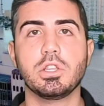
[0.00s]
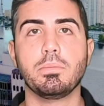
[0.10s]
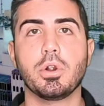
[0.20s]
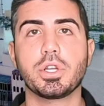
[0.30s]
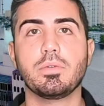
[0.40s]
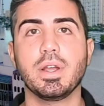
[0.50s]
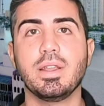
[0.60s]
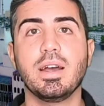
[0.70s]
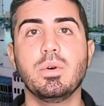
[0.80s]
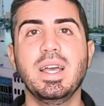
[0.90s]
hit the market right
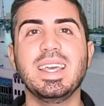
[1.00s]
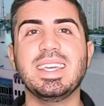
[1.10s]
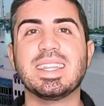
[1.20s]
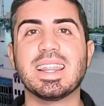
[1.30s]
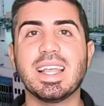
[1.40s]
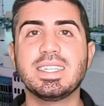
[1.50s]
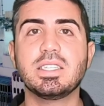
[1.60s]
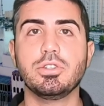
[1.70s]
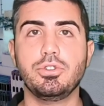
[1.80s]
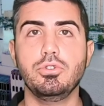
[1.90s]
now, in less
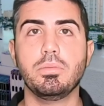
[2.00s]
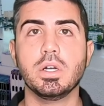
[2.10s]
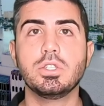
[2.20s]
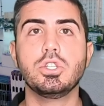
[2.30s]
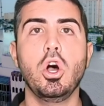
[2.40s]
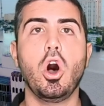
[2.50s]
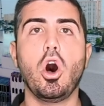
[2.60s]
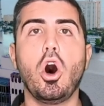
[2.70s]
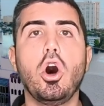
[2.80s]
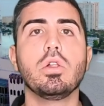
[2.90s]
than 2 months,
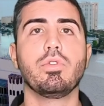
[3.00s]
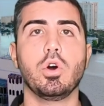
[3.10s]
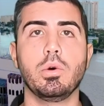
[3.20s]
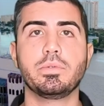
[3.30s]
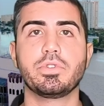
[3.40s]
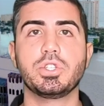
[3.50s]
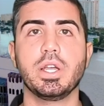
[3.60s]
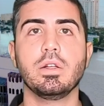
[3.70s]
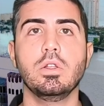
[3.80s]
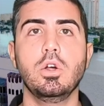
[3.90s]
all of the homes for
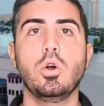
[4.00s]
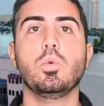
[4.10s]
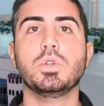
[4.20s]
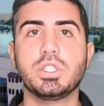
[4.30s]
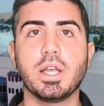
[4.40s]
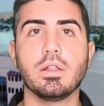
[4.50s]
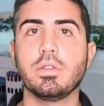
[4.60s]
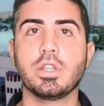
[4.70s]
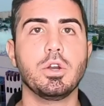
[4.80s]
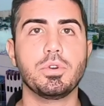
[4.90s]
sale would sell.
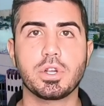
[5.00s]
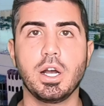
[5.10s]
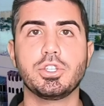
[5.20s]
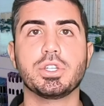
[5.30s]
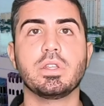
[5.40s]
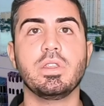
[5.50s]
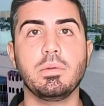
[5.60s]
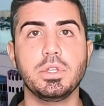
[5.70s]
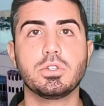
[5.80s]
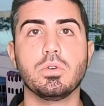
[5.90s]
They'd go under contract and
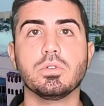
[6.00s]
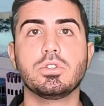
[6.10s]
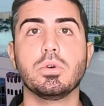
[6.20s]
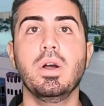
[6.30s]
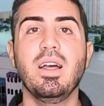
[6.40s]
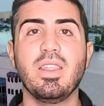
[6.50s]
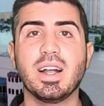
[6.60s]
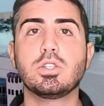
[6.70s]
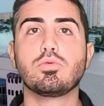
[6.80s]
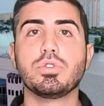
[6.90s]
they'd be sold. So
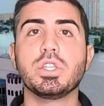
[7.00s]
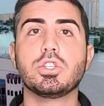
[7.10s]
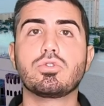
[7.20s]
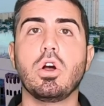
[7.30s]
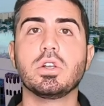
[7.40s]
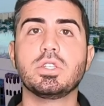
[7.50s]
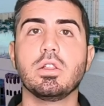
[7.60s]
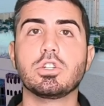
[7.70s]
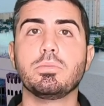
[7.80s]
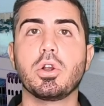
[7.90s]
that's a really strong
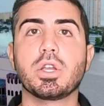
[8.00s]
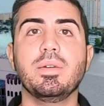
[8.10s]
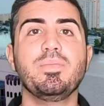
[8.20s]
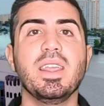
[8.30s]
seller's market.